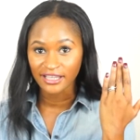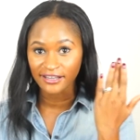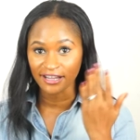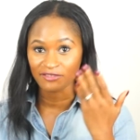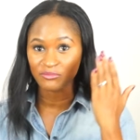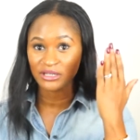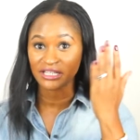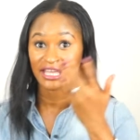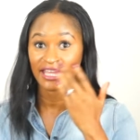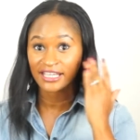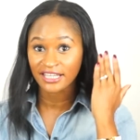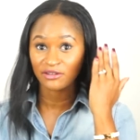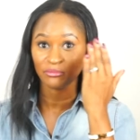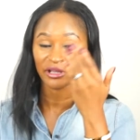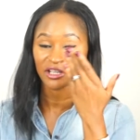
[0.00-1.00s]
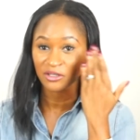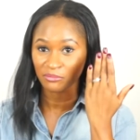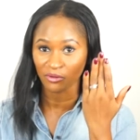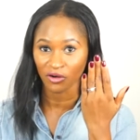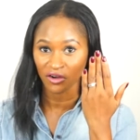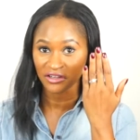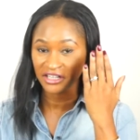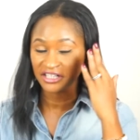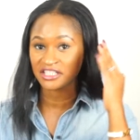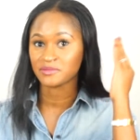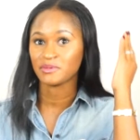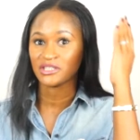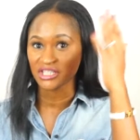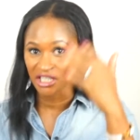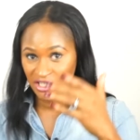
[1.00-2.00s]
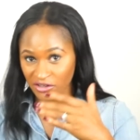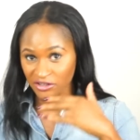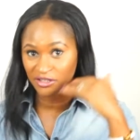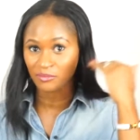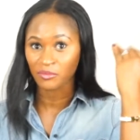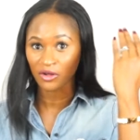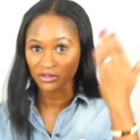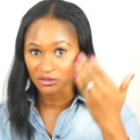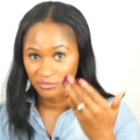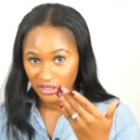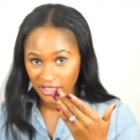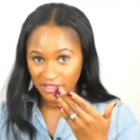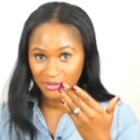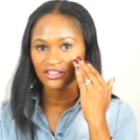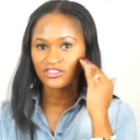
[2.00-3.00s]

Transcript: and I've been caking makeup on, and it's been tearing up all the makeup.